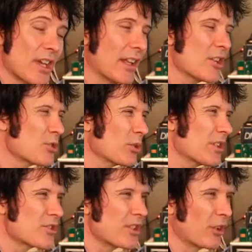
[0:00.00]
unless you're
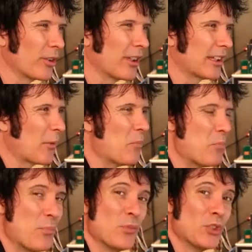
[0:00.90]
listening on like a
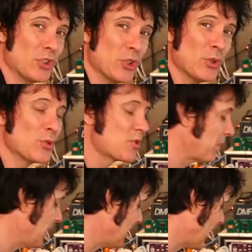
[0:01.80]
huge
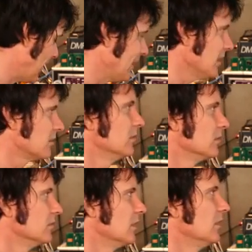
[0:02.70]
PA,
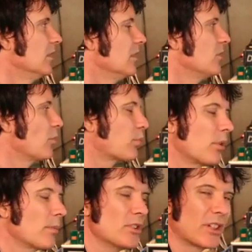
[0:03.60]
you're
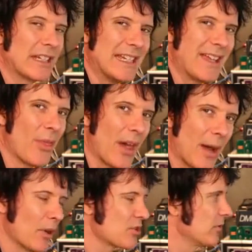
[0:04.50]
probably not going to hear
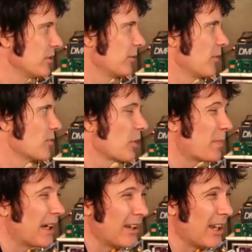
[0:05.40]
that much of a difference. On a
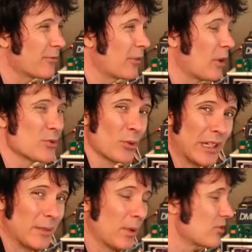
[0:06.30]
pair of headphones or
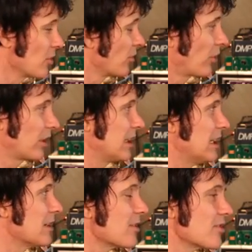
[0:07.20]
earbuds, you're not going to
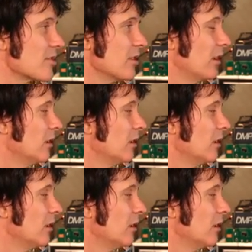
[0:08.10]
hear this.